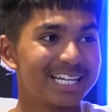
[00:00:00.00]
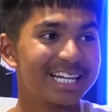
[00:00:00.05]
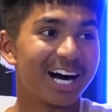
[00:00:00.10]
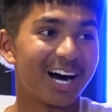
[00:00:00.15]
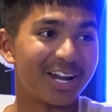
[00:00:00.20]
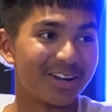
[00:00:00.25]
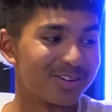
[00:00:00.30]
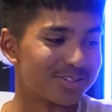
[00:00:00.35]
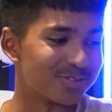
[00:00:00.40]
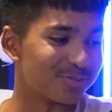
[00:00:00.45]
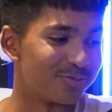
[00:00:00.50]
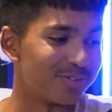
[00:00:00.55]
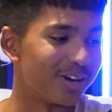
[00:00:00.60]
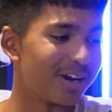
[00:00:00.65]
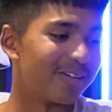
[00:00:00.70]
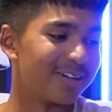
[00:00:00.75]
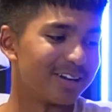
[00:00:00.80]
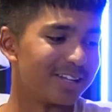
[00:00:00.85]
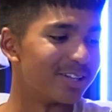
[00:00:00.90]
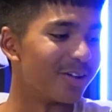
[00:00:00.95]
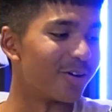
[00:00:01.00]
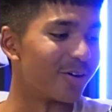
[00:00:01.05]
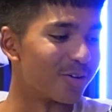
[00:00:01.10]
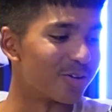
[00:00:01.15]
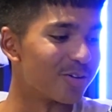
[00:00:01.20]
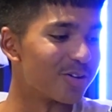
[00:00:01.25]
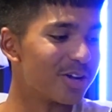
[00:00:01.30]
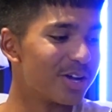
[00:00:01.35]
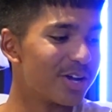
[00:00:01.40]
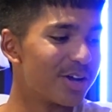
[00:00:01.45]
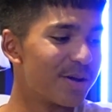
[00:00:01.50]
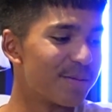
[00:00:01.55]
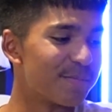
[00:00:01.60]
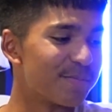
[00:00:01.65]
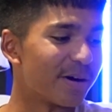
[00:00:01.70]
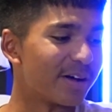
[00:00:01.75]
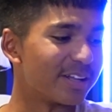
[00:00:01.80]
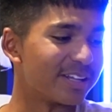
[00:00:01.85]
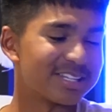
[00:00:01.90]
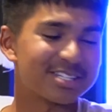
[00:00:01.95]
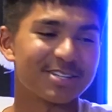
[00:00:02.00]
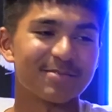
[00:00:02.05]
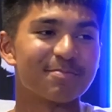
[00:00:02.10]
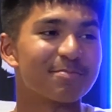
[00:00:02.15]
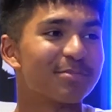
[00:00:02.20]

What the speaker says: Yeah. I know it's very low, but there's some